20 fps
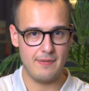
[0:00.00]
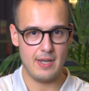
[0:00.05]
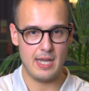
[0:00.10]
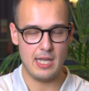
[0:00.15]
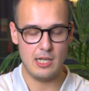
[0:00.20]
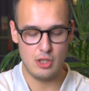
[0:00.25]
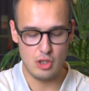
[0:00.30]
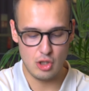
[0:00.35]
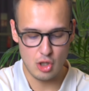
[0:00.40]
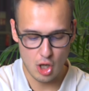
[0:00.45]
a
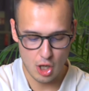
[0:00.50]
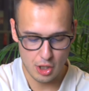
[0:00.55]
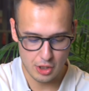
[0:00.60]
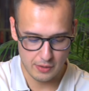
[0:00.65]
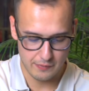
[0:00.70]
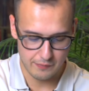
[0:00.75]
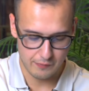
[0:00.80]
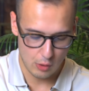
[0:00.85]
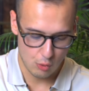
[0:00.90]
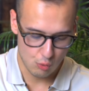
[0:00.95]
lot of
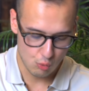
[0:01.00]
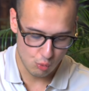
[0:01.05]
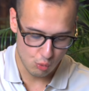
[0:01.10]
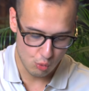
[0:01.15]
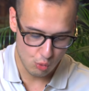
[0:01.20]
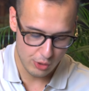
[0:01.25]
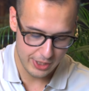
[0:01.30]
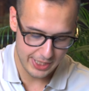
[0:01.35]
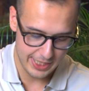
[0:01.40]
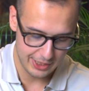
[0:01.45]

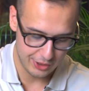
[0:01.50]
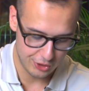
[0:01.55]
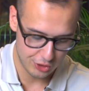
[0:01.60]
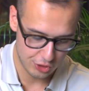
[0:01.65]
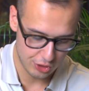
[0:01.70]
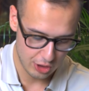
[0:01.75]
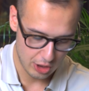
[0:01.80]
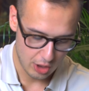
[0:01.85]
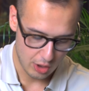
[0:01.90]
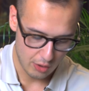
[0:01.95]
reach
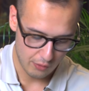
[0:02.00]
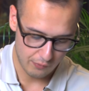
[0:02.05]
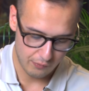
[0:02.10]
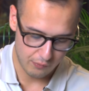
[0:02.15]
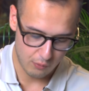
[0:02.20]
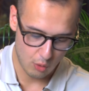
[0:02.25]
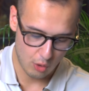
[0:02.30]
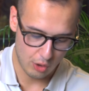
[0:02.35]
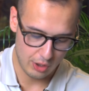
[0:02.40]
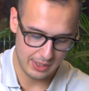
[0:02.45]

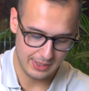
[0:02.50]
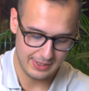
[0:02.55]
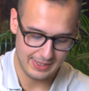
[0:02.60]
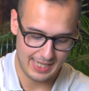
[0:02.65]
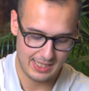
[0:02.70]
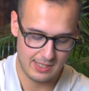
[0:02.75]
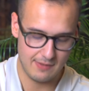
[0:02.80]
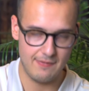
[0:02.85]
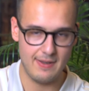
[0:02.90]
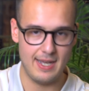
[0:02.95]
for
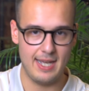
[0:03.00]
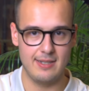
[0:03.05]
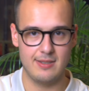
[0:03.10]
native ads.